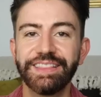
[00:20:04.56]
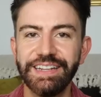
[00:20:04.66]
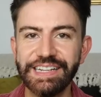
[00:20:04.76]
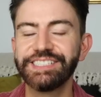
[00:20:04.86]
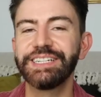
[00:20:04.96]
the
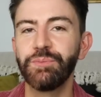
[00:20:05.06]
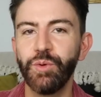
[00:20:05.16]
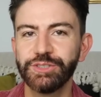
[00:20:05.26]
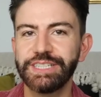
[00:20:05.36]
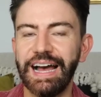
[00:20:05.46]
listing
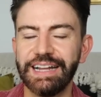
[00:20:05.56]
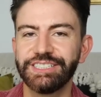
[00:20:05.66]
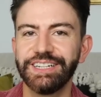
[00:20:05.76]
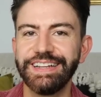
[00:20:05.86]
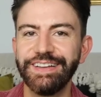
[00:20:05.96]
was
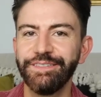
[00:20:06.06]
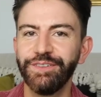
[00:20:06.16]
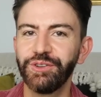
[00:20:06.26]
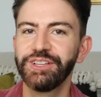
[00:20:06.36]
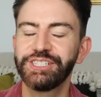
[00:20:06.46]
actually
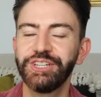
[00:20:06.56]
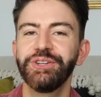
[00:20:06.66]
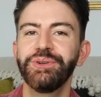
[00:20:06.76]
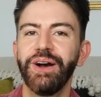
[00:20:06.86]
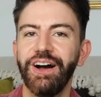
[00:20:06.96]
for the
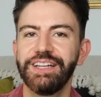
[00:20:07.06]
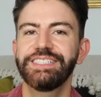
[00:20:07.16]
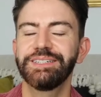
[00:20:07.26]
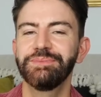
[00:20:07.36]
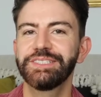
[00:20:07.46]
two
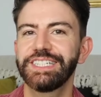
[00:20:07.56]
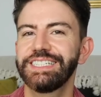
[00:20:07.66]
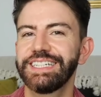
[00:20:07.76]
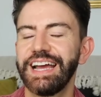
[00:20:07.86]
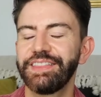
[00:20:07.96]
items
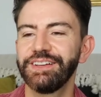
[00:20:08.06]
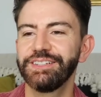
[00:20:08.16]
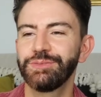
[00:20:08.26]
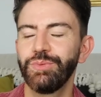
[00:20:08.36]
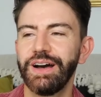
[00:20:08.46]
together
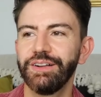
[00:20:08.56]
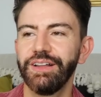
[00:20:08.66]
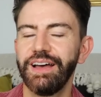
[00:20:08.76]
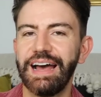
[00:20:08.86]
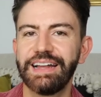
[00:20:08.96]
as
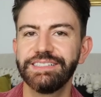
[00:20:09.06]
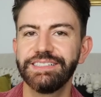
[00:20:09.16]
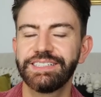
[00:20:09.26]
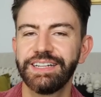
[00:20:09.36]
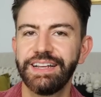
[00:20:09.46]
well.
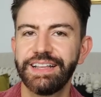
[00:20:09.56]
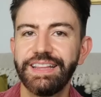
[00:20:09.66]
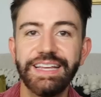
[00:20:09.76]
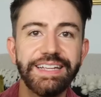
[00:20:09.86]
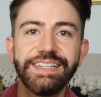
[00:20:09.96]
And
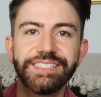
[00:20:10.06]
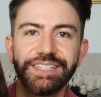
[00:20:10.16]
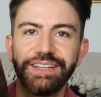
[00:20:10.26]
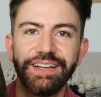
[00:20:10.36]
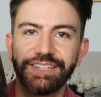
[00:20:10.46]

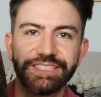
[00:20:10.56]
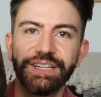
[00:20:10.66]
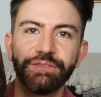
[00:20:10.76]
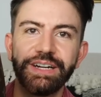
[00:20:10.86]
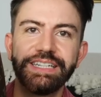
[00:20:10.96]
these are
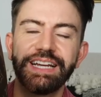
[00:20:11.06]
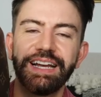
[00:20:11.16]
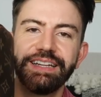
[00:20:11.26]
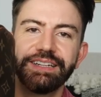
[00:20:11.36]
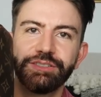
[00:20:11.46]
still
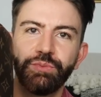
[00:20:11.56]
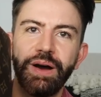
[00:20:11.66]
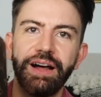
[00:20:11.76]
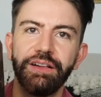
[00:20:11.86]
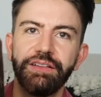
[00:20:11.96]
retailing as
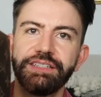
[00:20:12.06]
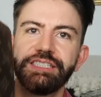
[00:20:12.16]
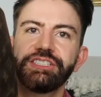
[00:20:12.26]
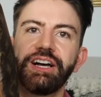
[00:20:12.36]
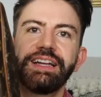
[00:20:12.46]
well. The
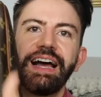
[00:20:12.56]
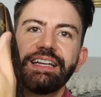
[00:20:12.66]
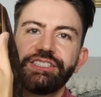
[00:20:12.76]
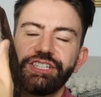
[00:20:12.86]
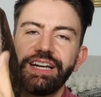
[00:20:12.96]
design
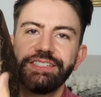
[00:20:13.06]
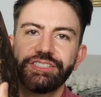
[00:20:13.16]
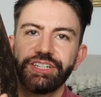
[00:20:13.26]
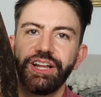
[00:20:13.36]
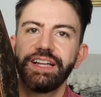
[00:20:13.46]
has
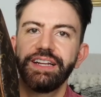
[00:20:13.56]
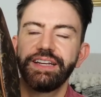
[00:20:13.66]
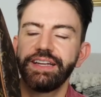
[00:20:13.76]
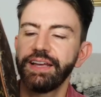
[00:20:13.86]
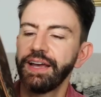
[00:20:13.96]
changed
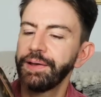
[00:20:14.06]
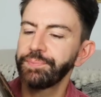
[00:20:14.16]
slightly,